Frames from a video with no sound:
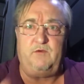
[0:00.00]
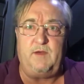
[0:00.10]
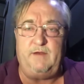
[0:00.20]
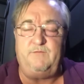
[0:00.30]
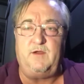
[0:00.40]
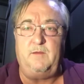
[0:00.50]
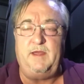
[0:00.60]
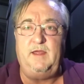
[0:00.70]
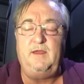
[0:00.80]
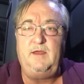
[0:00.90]
right in front of
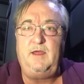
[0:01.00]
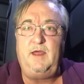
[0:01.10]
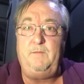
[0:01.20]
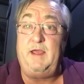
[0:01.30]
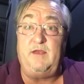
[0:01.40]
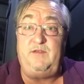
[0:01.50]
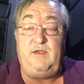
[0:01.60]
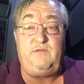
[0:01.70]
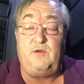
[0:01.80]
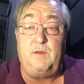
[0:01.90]
me because
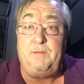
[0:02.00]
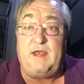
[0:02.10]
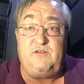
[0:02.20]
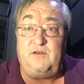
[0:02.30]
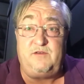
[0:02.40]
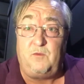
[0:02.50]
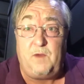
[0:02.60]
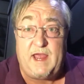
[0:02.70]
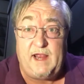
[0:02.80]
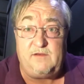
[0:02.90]
he's too impatient to
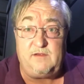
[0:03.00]
wait.